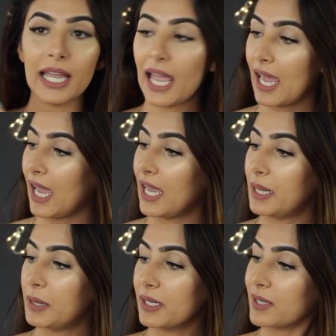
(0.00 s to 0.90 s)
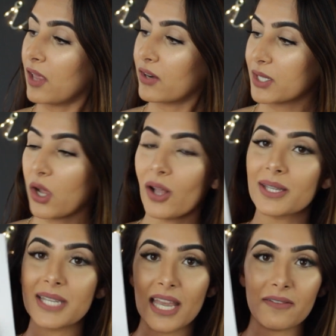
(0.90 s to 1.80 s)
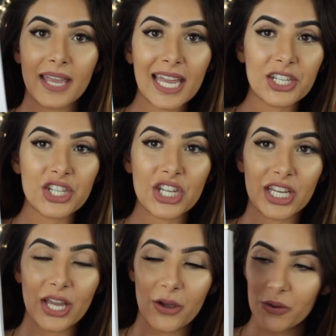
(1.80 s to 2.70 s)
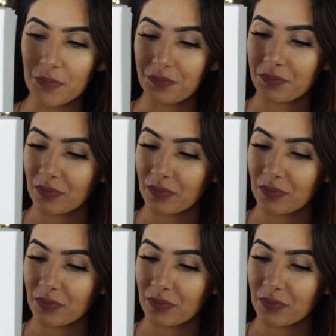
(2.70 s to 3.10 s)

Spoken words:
and the seller is called Davy and Chio.